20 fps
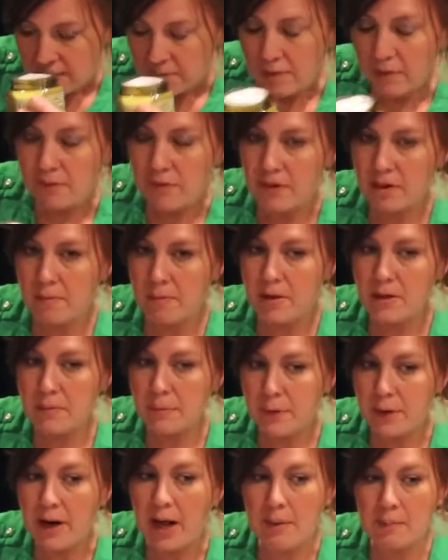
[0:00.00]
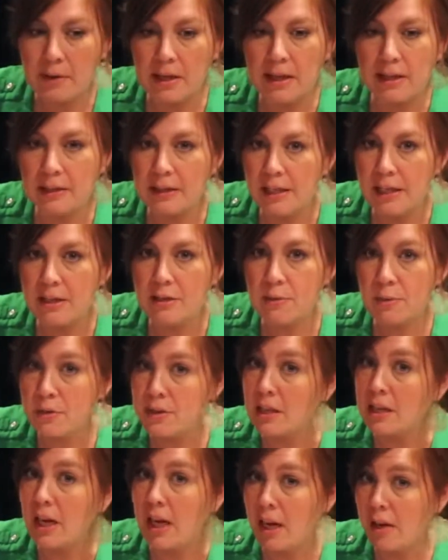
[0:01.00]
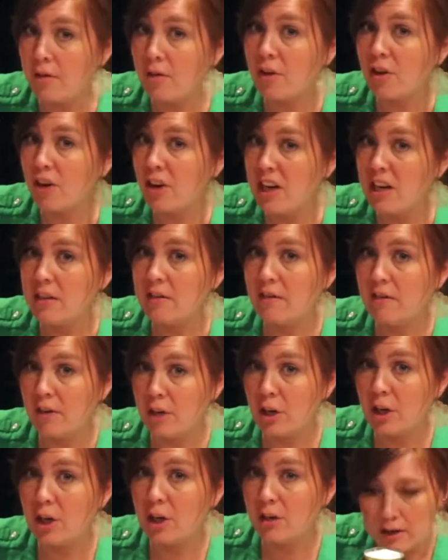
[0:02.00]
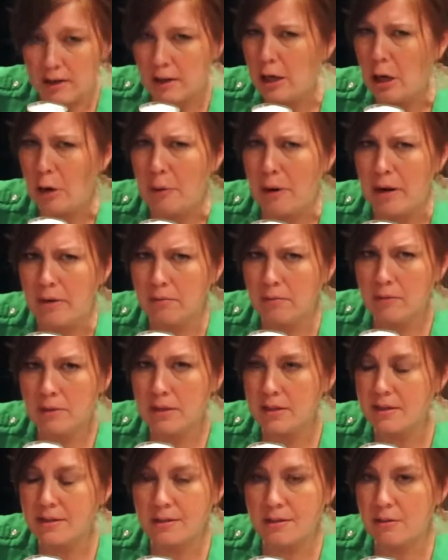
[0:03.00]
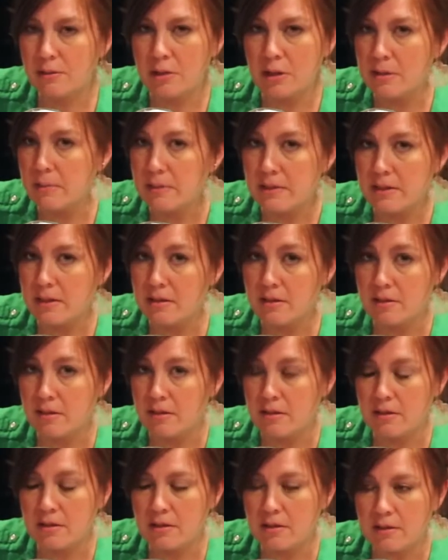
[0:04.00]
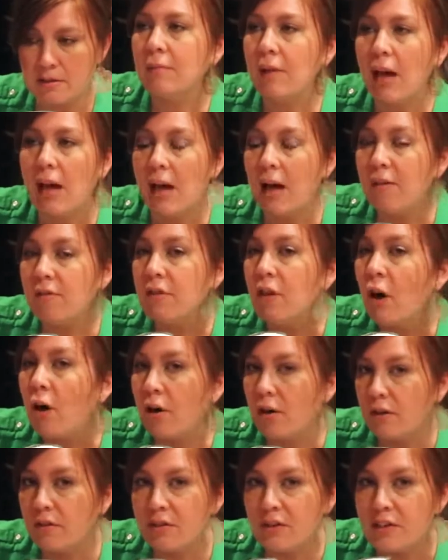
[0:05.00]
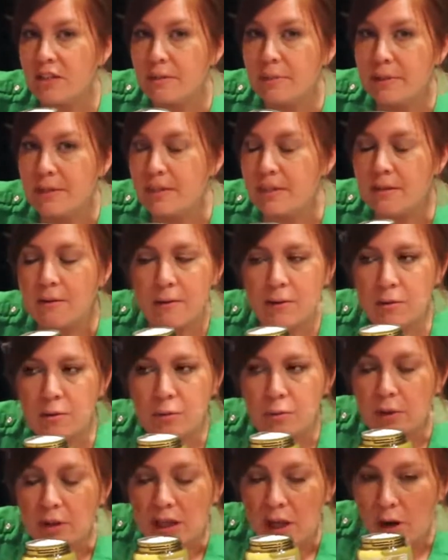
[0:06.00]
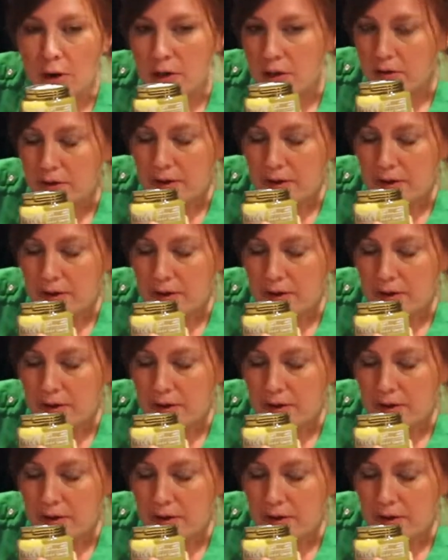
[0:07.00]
But for the most part, I'm gonna lean towards like an evergreen fir year round, because Christmas is just, I have the heart of Christmas, so it's really all year